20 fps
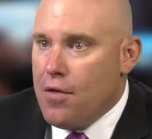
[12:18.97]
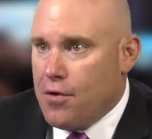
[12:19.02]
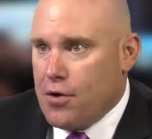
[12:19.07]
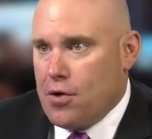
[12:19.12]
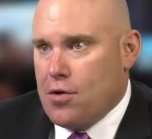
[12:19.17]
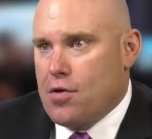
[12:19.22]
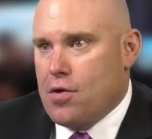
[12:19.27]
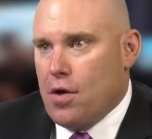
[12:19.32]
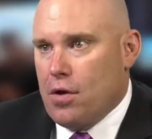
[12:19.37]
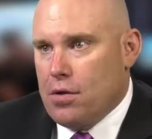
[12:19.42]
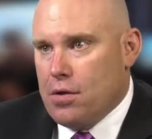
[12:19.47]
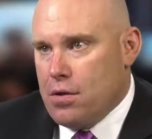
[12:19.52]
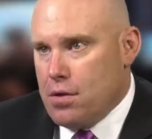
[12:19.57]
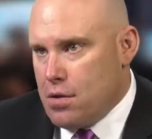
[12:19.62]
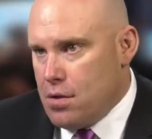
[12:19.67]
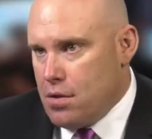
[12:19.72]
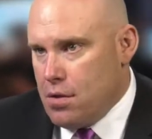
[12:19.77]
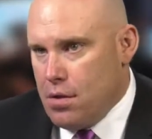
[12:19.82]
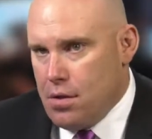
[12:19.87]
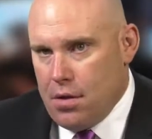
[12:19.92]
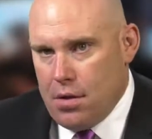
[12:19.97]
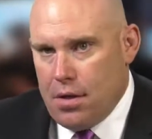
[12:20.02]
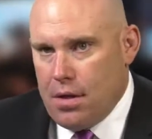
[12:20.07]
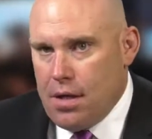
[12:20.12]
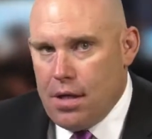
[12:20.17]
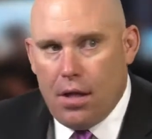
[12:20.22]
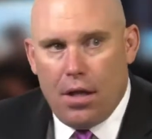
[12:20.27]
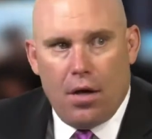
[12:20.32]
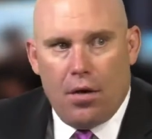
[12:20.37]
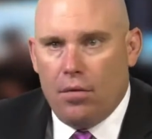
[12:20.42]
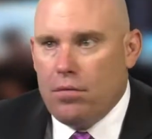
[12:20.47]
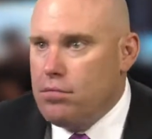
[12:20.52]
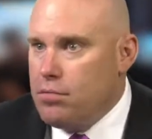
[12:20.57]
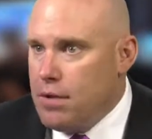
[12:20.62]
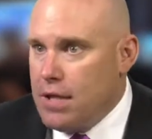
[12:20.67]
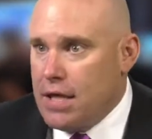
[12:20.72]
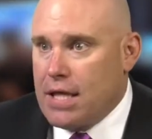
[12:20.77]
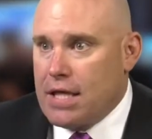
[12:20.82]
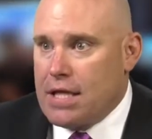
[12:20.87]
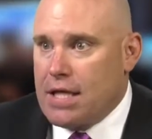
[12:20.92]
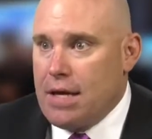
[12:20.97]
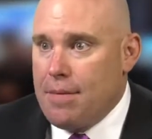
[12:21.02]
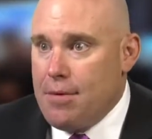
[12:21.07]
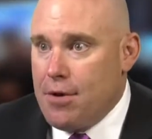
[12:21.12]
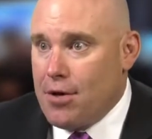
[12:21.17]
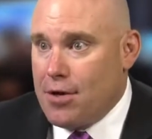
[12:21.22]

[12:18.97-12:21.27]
The consultants, hello, they get to come